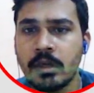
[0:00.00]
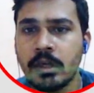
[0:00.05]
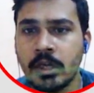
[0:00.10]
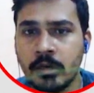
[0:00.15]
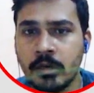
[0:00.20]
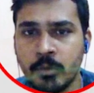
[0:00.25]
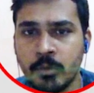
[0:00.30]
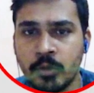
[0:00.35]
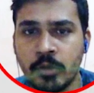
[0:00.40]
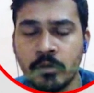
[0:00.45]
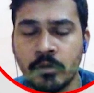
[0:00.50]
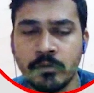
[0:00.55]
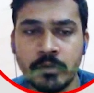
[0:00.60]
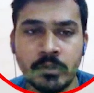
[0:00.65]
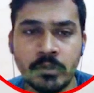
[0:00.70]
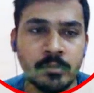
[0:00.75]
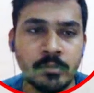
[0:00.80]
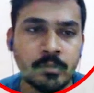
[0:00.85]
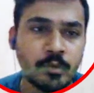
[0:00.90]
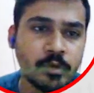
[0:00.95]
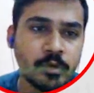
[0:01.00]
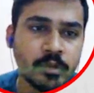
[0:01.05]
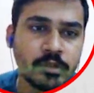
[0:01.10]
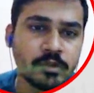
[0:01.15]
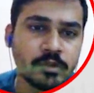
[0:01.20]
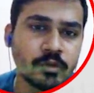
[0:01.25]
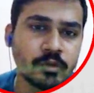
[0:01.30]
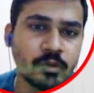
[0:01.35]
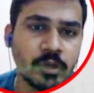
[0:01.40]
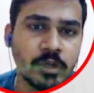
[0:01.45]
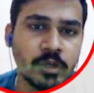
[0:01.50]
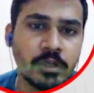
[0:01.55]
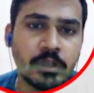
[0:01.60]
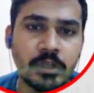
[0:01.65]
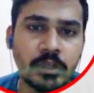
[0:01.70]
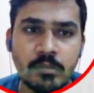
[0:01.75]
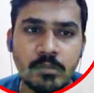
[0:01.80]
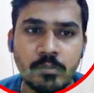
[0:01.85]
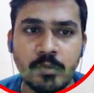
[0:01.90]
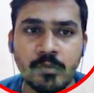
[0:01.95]
come along with their product. So
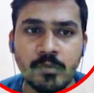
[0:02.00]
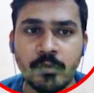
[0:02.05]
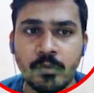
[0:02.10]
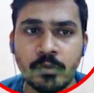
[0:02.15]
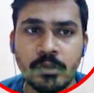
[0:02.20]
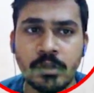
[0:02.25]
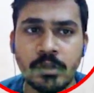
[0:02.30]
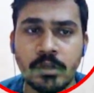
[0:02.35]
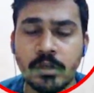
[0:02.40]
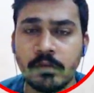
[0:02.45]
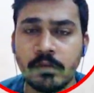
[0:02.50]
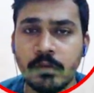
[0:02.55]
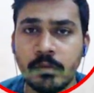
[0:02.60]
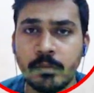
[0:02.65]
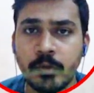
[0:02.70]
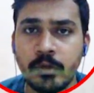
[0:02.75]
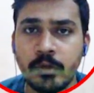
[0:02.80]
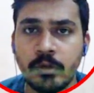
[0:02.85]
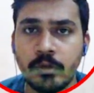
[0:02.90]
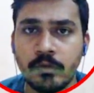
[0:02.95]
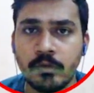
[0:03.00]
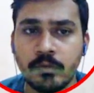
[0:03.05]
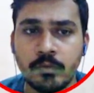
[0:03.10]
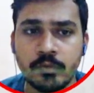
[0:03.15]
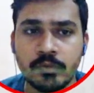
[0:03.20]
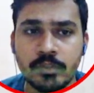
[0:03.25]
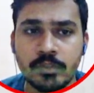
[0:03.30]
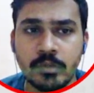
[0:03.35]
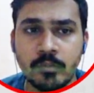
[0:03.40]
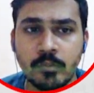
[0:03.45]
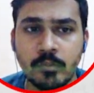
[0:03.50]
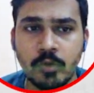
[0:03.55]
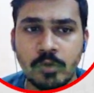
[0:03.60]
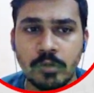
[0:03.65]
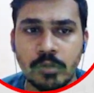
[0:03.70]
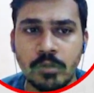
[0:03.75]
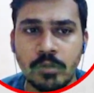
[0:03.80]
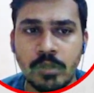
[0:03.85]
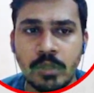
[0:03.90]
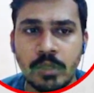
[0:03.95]
earlier, before the development of OSI
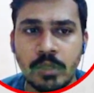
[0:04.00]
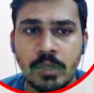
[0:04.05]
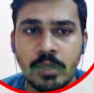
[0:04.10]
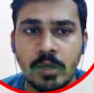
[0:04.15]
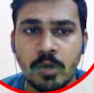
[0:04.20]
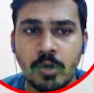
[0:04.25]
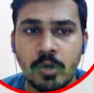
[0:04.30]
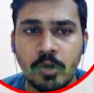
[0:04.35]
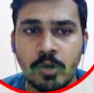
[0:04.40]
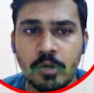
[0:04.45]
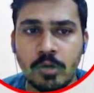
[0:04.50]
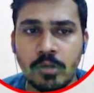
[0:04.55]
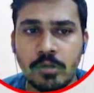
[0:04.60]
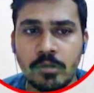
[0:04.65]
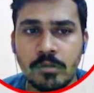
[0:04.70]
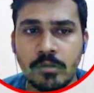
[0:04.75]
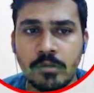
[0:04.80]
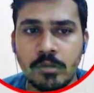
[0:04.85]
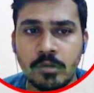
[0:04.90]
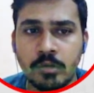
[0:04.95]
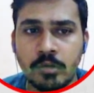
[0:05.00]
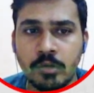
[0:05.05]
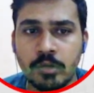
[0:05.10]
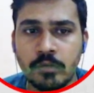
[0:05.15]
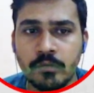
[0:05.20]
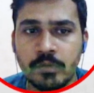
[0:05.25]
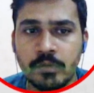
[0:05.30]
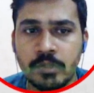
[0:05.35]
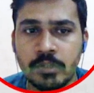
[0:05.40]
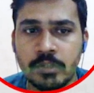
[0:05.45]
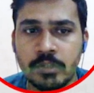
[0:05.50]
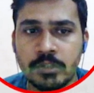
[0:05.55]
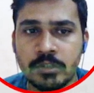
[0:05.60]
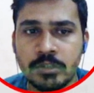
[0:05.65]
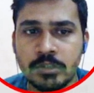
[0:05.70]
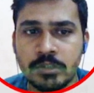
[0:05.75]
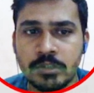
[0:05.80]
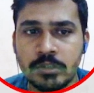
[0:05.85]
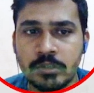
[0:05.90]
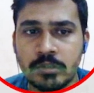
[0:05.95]
model, all of
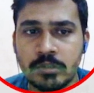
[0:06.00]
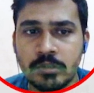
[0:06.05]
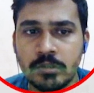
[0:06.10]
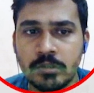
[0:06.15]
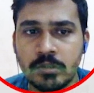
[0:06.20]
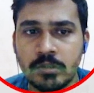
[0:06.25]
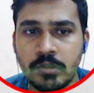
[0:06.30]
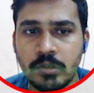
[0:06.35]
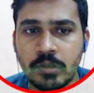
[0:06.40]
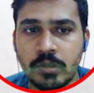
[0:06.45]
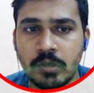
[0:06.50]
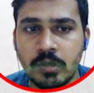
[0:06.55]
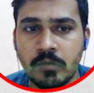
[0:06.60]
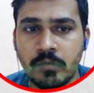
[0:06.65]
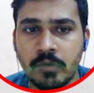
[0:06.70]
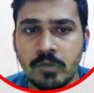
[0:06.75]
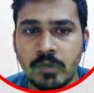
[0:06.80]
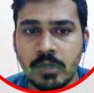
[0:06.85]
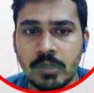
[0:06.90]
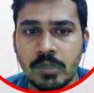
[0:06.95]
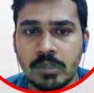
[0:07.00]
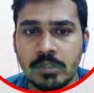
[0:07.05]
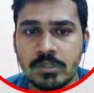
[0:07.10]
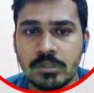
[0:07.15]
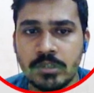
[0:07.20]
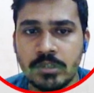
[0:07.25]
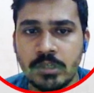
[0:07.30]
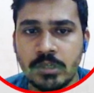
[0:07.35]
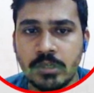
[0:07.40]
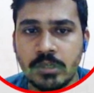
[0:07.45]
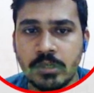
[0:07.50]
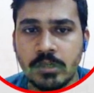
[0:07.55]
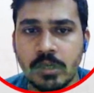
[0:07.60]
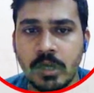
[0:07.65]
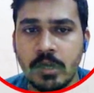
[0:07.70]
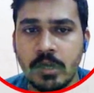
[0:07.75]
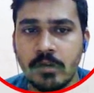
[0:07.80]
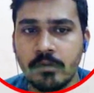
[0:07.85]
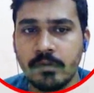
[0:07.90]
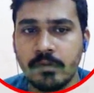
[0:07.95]
these vendors, they
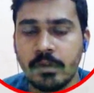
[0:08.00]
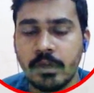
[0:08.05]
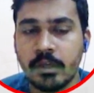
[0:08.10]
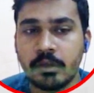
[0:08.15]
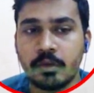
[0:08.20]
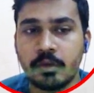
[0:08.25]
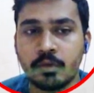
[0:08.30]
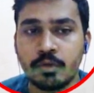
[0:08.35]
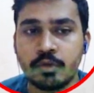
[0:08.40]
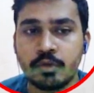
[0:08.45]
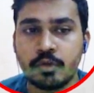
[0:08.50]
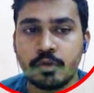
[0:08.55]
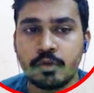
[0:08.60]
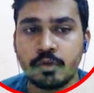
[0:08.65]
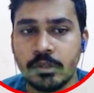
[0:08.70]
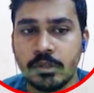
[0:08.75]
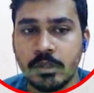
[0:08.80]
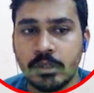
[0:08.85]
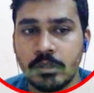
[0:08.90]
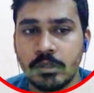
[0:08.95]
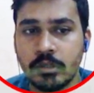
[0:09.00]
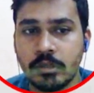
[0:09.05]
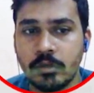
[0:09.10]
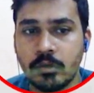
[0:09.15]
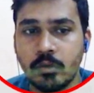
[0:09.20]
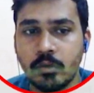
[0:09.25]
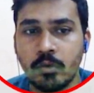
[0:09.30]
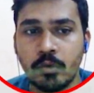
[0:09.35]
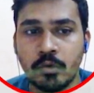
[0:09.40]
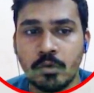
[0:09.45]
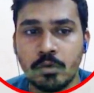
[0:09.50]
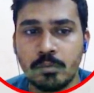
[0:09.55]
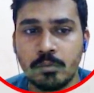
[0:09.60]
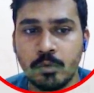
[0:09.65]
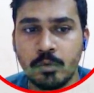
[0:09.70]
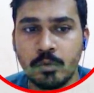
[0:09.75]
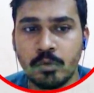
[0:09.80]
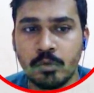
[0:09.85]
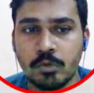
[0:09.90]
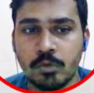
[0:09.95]
kind of like used to create their own
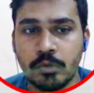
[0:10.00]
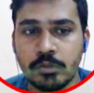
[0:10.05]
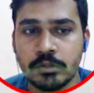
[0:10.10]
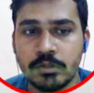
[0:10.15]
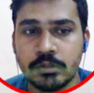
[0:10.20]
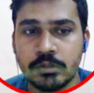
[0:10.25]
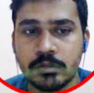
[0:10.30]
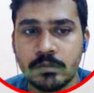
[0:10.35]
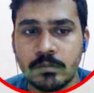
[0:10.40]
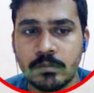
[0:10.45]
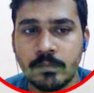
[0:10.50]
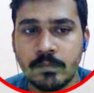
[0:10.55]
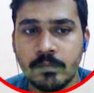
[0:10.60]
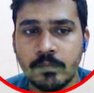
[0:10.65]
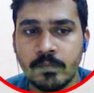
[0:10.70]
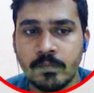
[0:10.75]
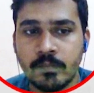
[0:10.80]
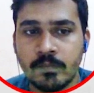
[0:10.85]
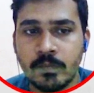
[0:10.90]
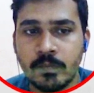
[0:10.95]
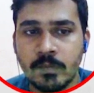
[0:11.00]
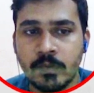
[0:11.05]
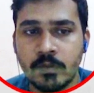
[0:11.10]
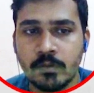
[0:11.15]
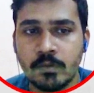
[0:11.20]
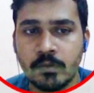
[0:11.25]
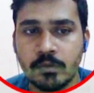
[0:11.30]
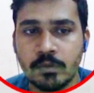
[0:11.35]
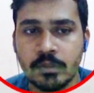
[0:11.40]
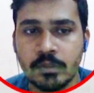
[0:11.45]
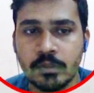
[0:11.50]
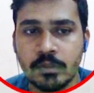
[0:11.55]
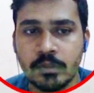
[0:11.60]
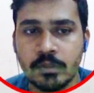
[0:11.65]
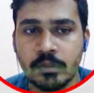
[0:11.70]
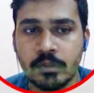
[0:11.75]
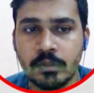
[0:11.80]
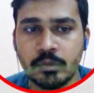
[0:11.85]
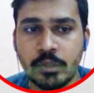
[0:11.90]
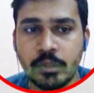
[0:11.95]
protocols. Okay,
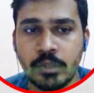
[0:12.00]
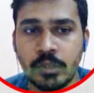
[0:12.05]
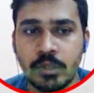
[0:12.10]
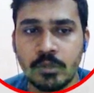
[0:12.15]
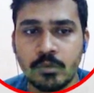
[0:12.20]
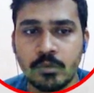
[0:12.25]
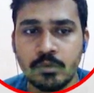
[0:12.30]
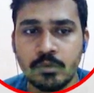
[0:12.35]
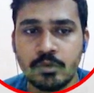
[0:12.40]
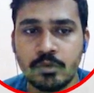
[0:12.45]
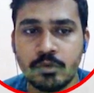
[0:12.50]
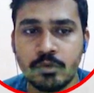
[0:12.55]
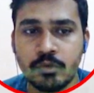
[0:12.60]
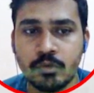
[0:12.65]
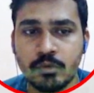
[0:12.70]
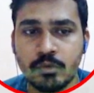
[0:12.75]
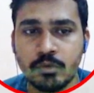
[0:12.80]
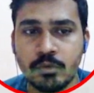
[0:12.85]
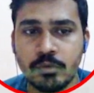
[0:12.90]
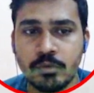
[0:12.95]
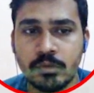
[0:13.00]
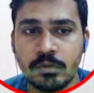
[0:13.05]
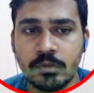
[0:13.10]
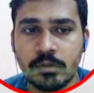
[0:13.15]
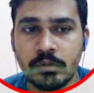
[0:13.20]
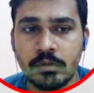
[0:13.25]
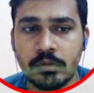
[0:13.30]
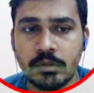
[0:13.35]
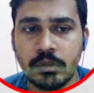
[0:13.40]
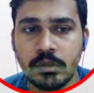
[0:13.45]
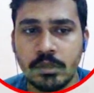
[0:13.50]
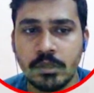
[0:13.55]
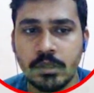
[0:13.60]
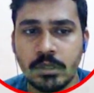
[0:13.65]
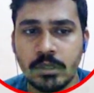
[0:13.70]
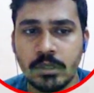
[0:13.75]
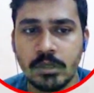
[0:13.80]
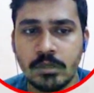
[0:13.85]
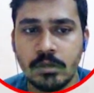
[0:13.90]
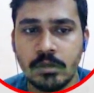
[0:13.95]
so they used to
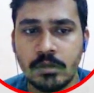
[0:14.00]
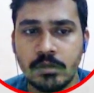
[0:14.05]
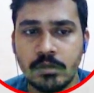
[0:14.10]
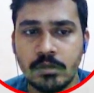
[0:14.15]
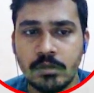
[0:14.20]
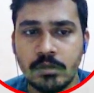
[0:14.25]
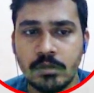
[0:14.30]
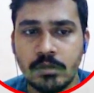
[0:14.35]
create